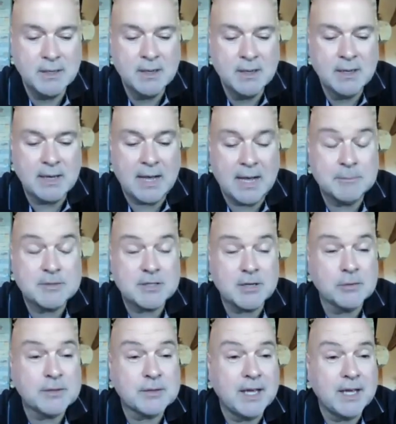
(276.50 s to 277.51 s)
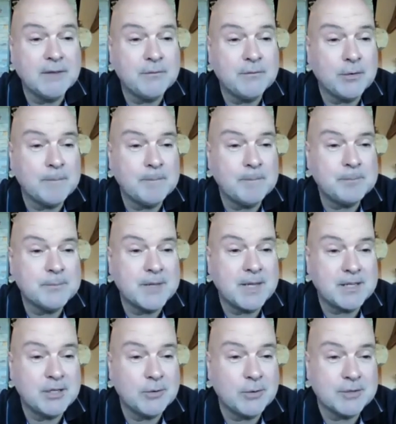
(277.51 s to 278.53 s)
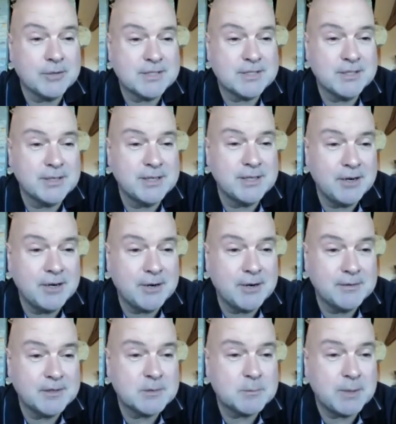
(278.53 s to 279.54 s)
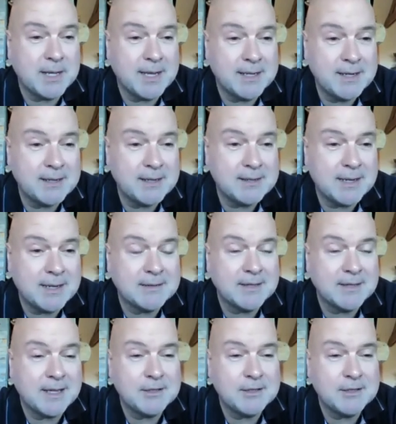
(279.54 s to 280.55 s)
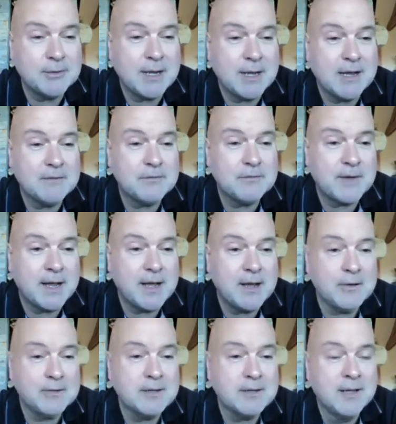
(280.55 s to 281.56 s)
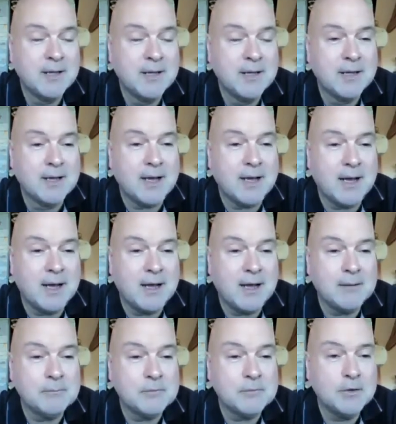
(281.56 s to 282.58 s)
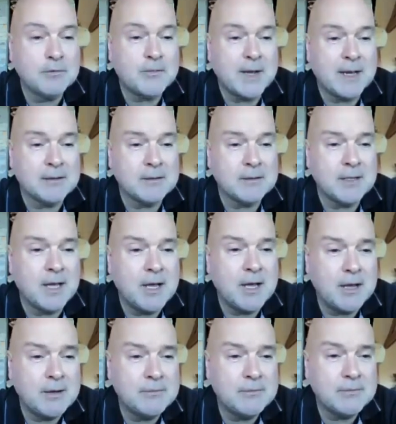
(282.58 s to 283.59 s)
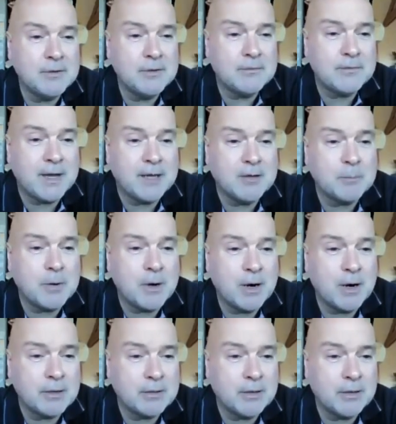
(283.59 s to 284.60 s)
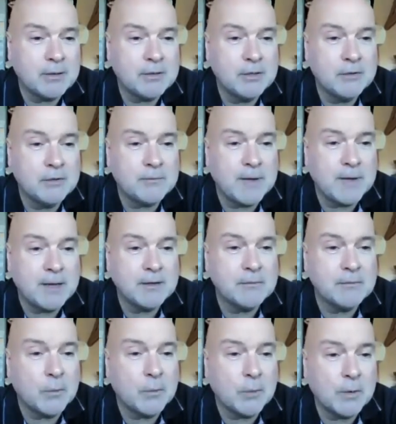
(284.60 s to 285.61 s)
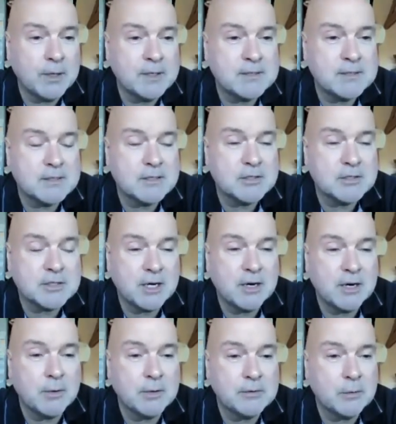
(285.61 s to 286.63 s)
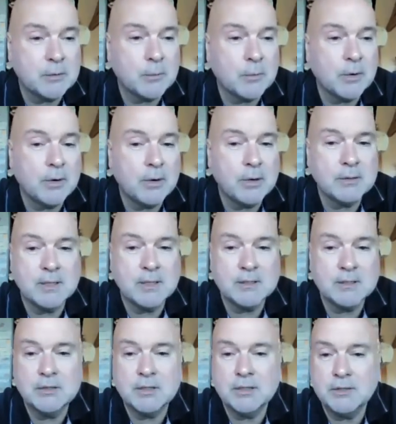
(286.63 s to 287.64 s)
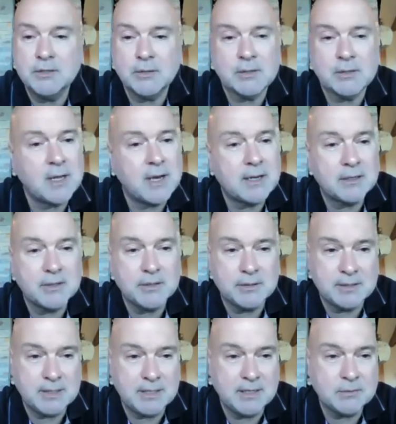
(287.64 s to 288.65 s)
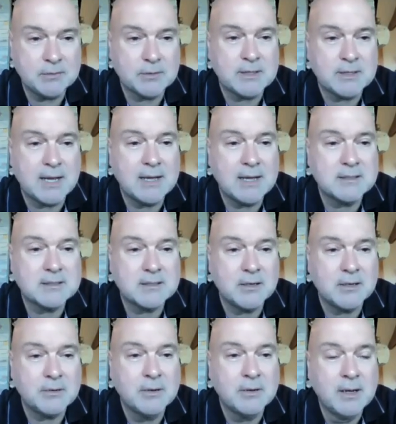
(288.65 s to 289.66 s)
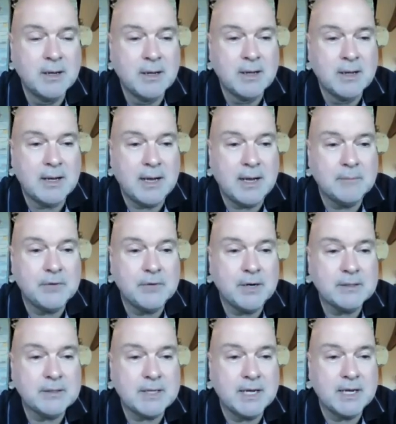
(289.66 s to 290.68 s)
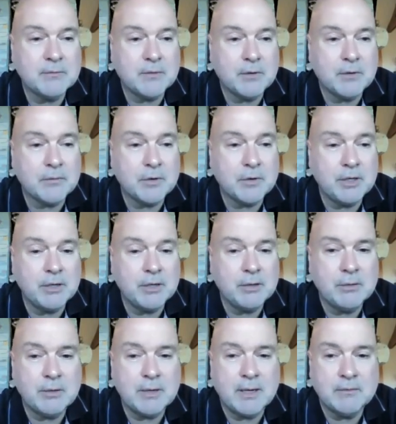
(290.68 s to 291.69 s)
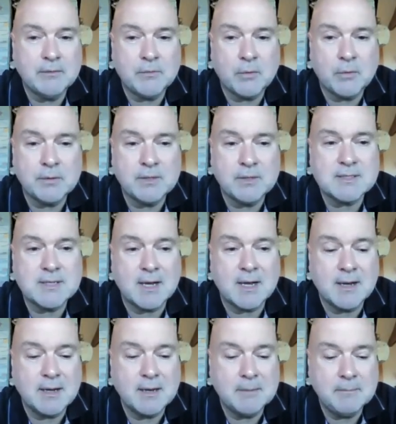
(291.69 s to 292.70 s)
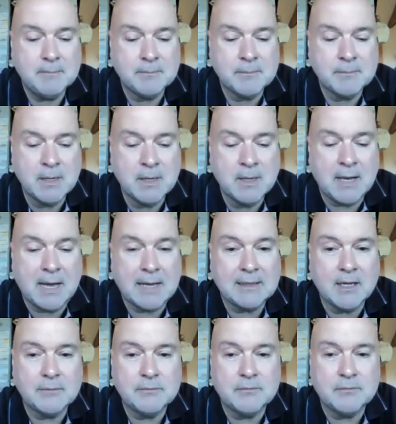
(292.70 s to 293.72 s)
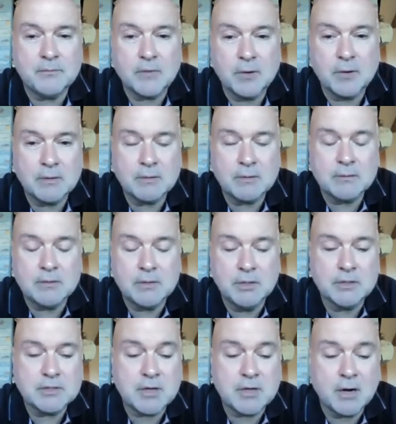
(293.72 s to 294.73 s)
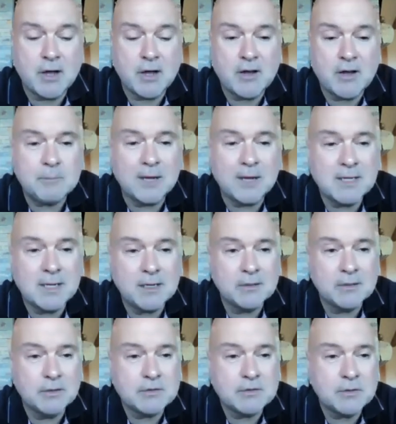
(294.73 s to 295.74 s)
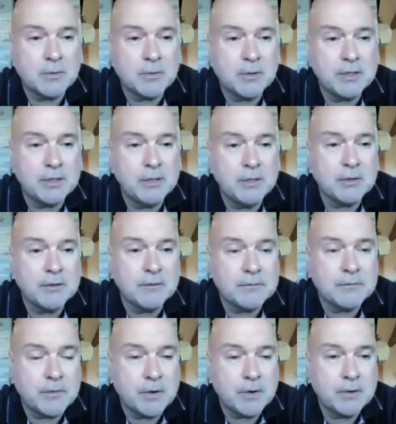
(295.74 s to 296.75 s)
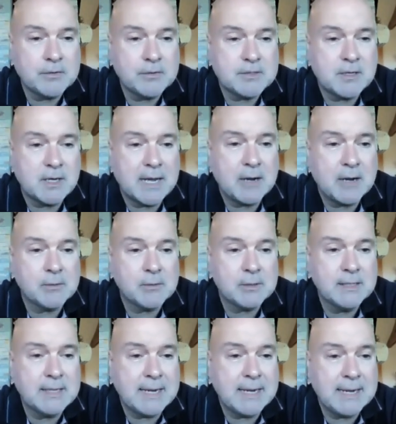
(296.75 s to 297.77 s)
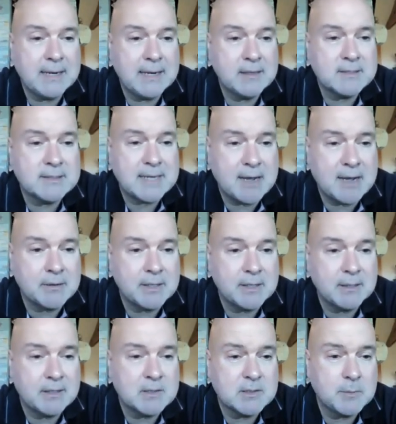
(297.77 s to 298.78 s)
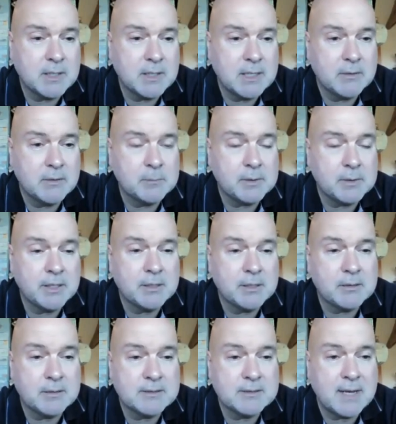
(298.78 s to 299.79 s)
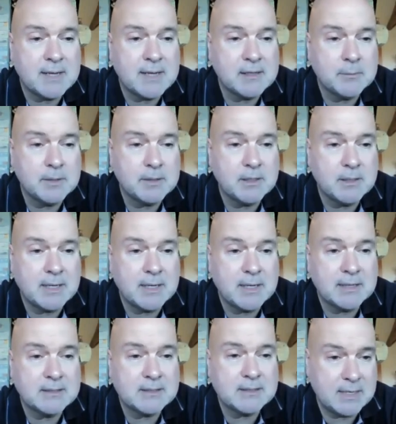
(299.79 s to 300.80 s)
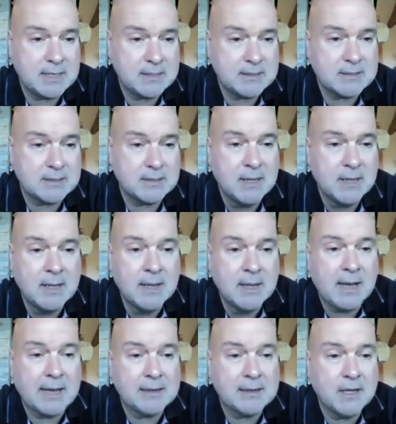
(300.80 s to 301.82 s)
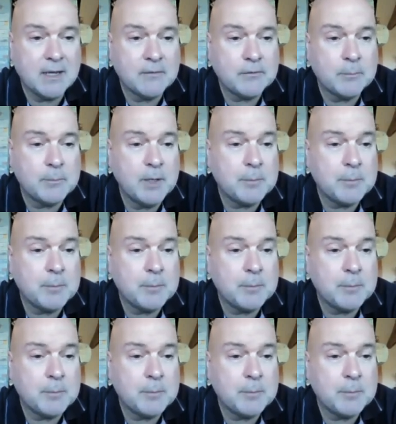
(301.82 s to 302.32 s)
I'm so thankful that you are still here on this planet and that you have found love, you found a partner, you found a voice to share with the world, and you can do a lot of good things with that. So I'm very thankful for you and for this time. I'd love for you to start off by telling your story. You are the first outwardly gay Saudi that's been given political asylum in the United States. And I'd love for people to